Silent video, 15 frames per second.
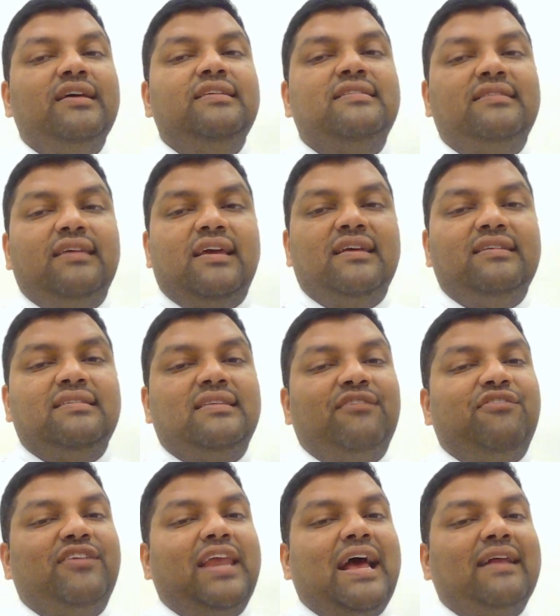says the
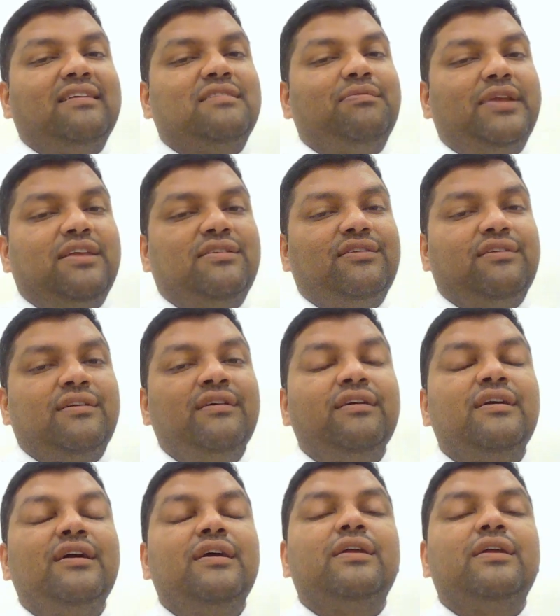Finance Minister,